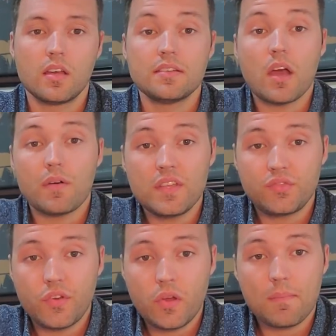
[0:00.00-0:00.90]
Now in
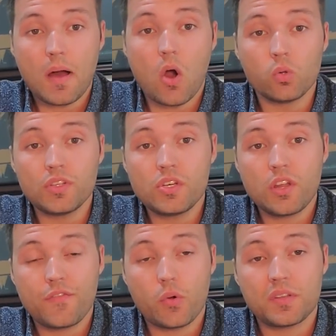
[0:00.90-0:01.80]
this video, I'm only
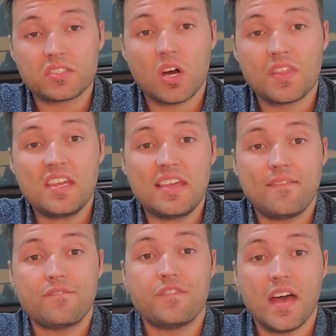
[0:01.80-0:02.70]
going to focus on the
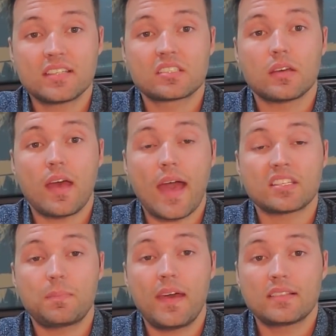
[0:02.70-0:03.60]
invest
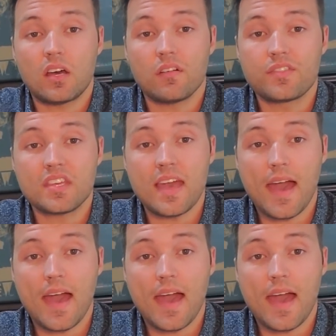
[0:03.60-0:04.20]
aspect of the